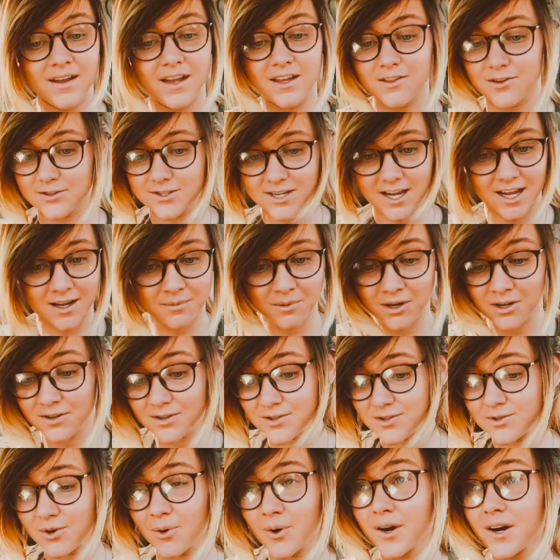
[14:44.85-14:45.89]
either tag me in your
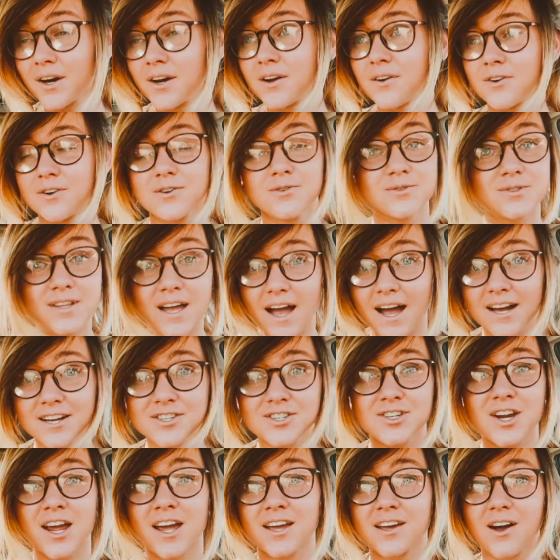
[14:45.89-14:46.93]
story or use the
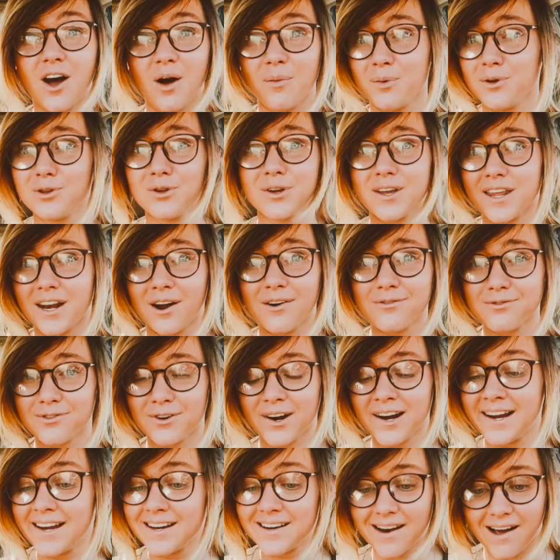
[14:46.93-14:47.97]
hashtag. I'll be looking out
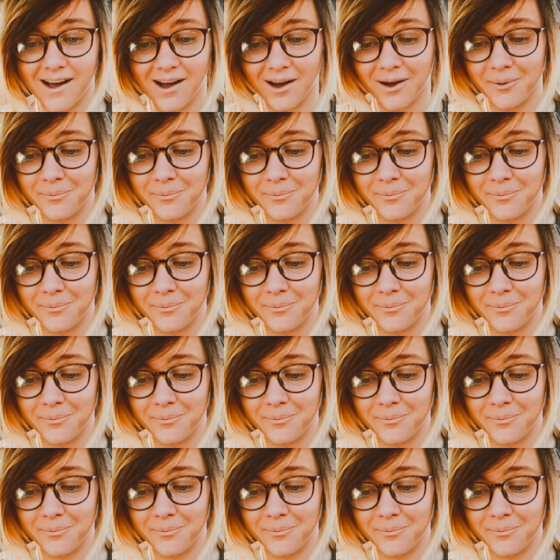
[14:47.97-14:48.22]
for it.